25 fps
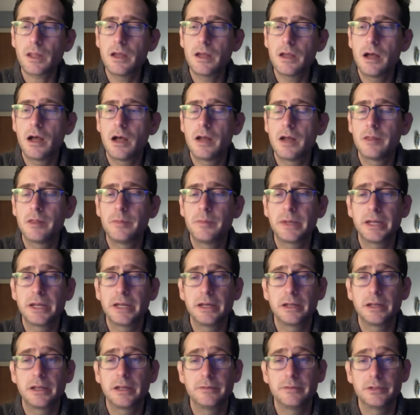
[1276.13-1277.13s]
uh, the
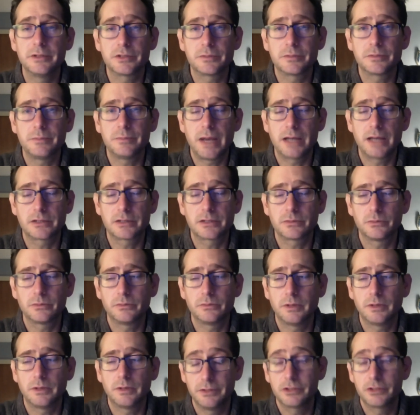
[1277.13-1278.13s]
beginning of this past
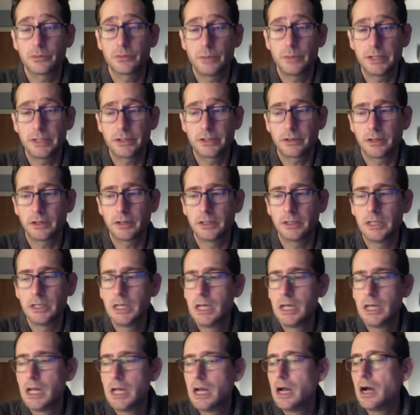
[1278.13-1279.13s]
of this winter,
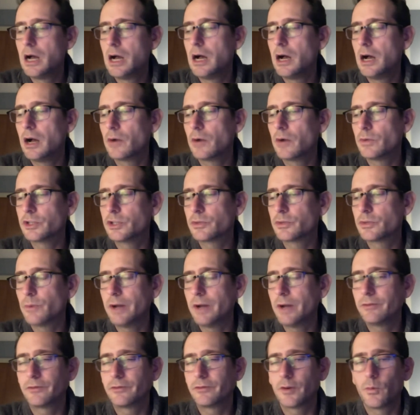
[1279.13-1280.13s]
uh, which
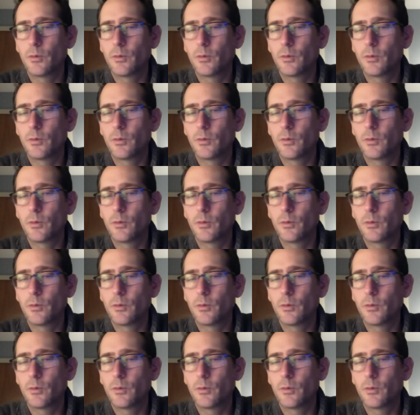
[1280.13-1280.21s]
went from